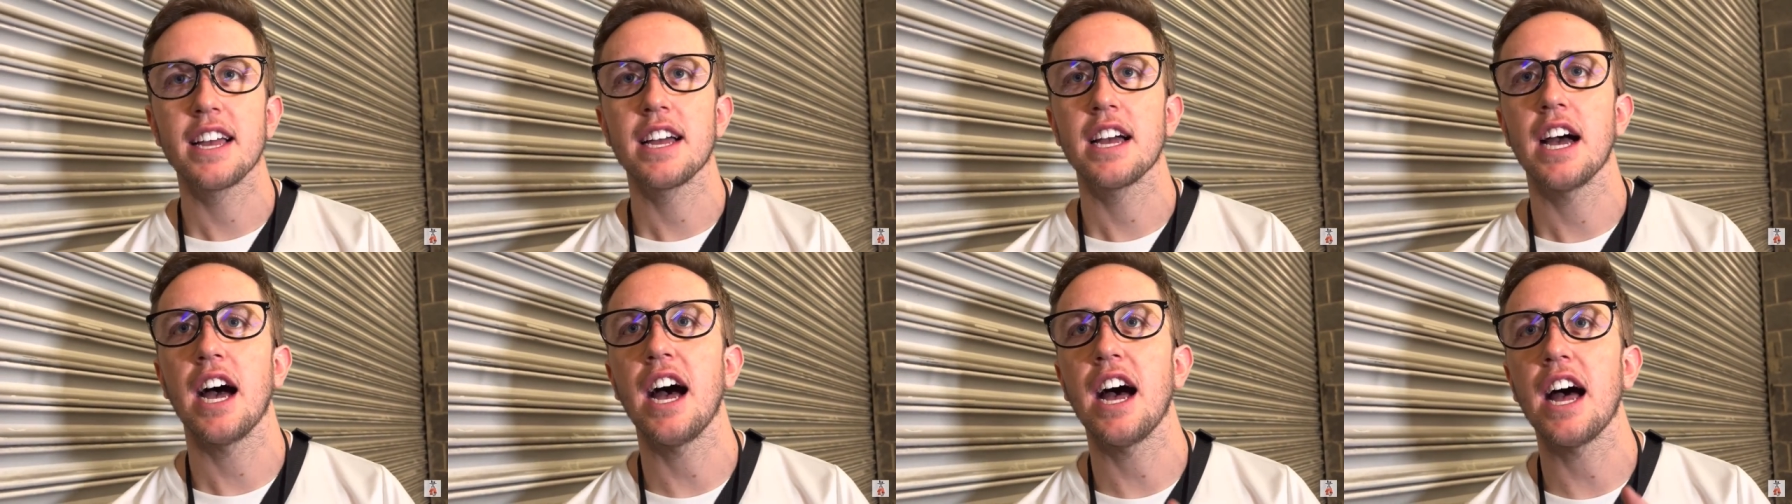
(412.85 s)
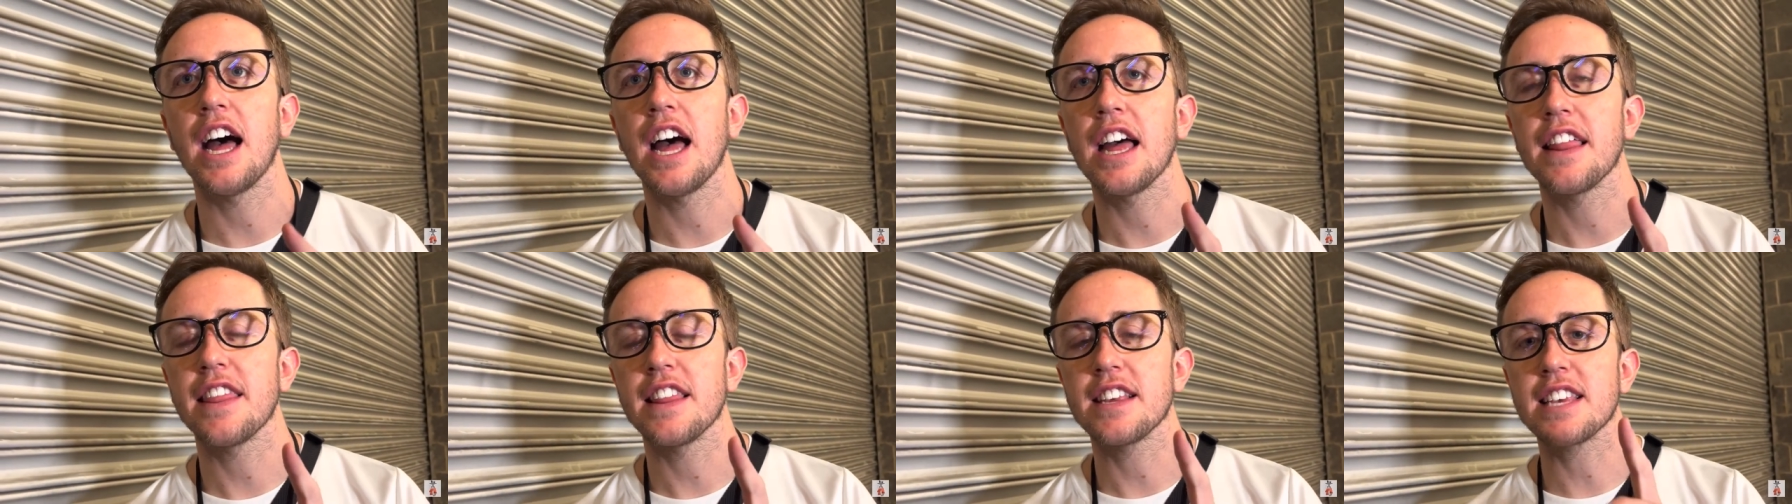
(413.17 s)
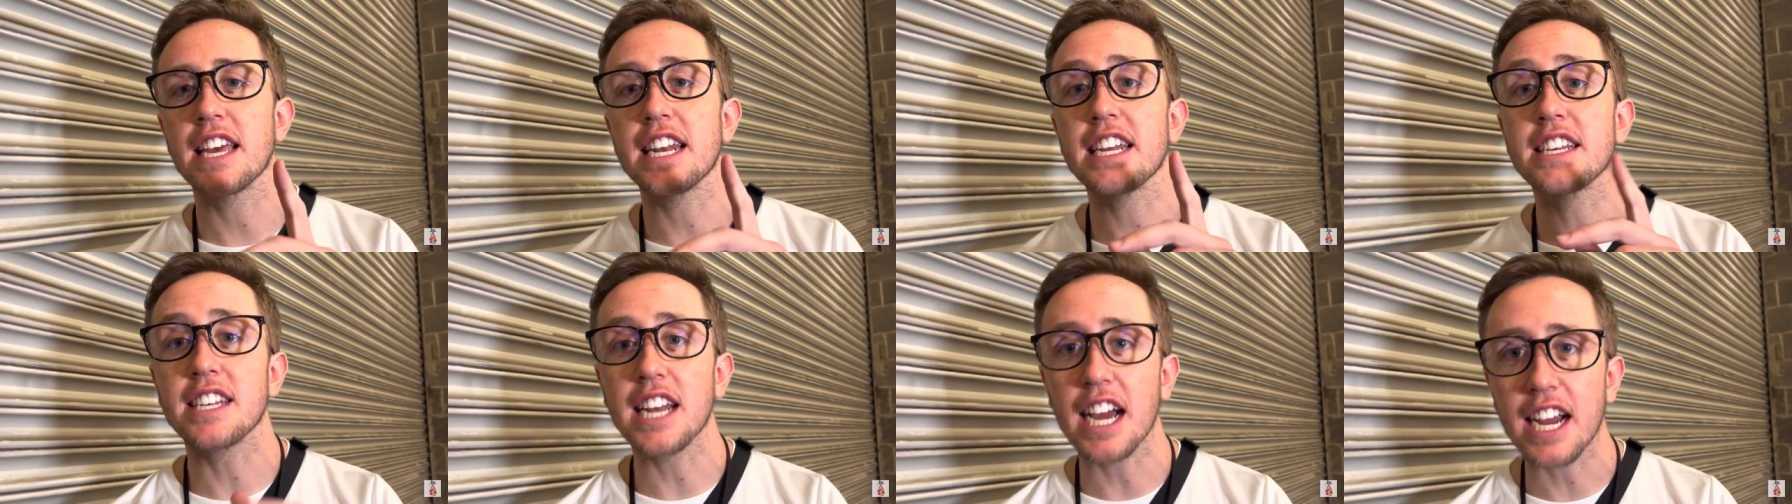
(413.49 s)
uh, he
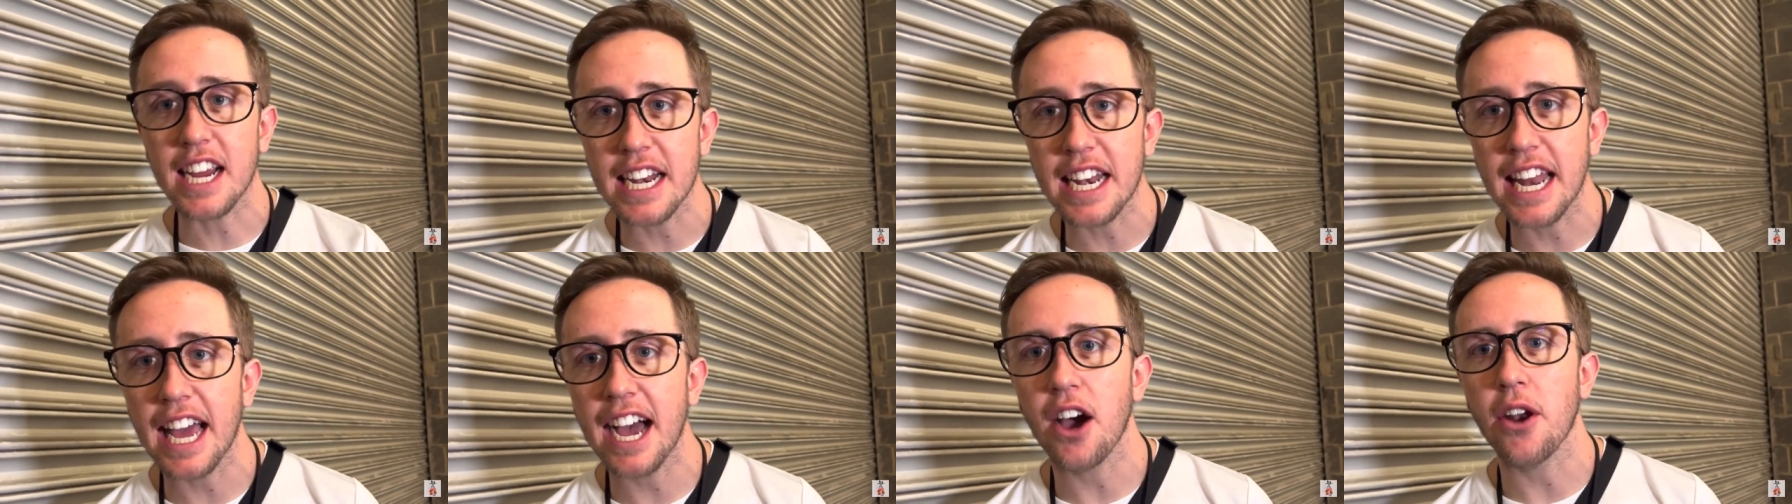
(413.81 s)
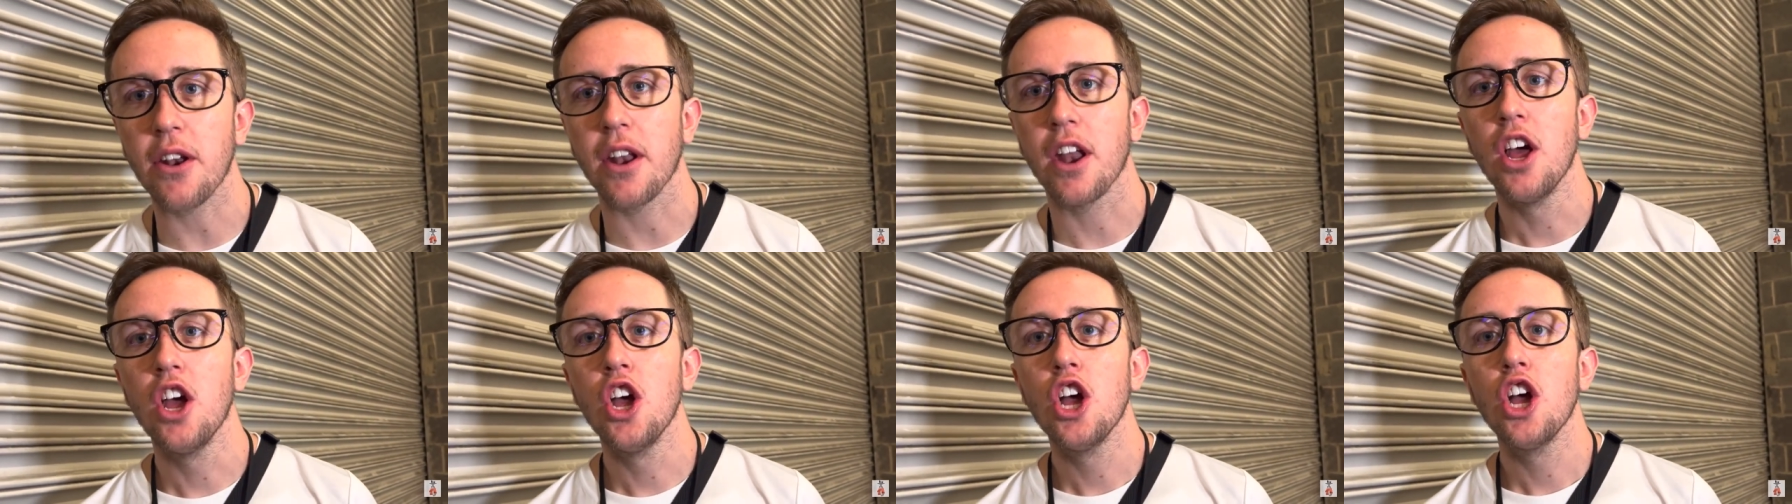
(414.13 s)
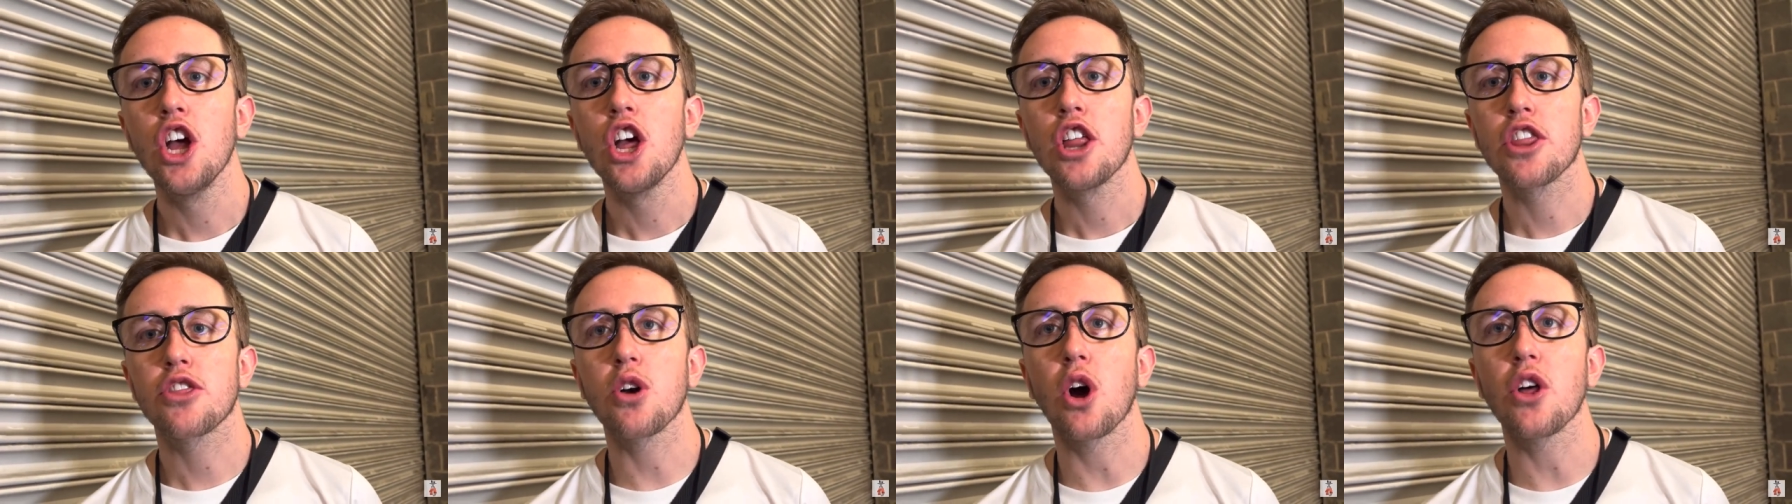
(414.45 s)
said he's ducking down,
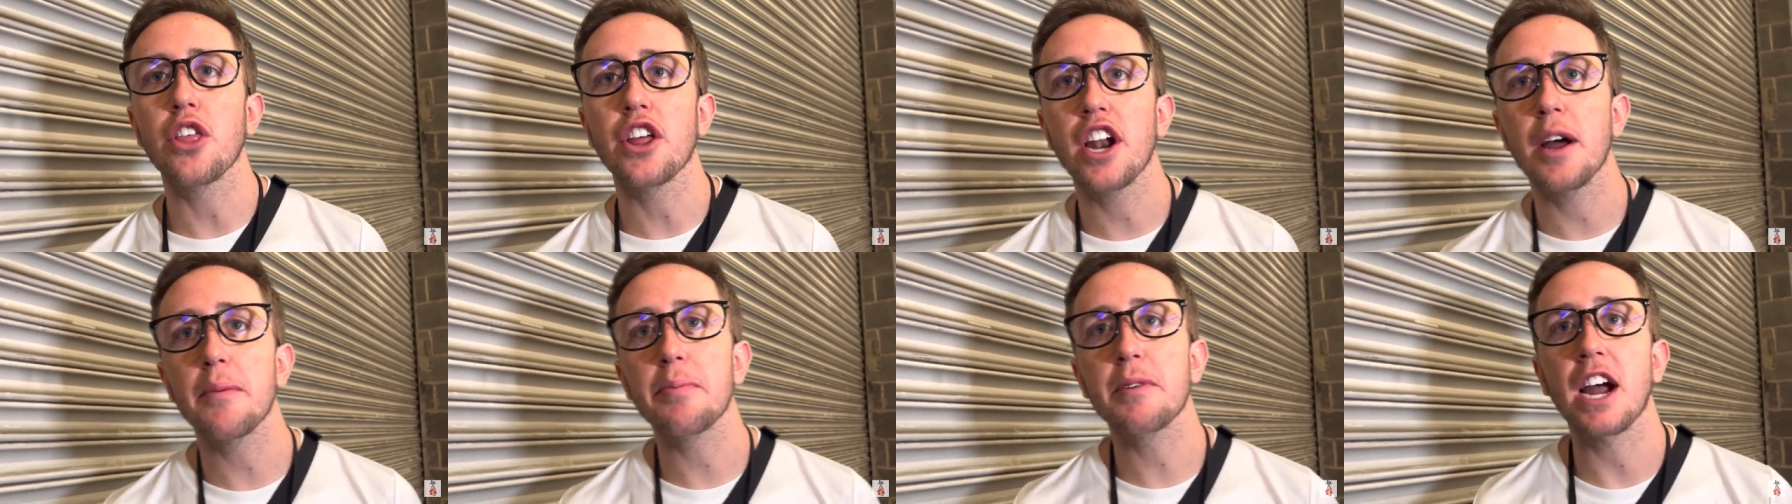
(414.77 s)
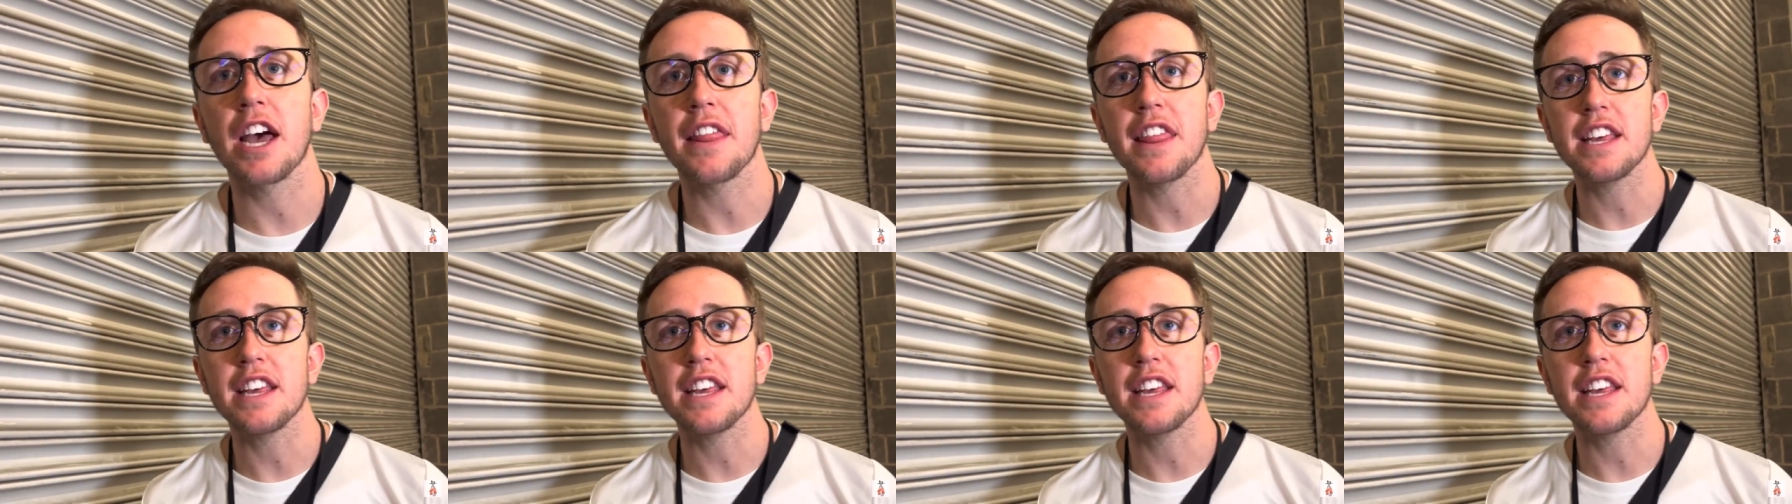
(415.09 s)
throw that uppercut.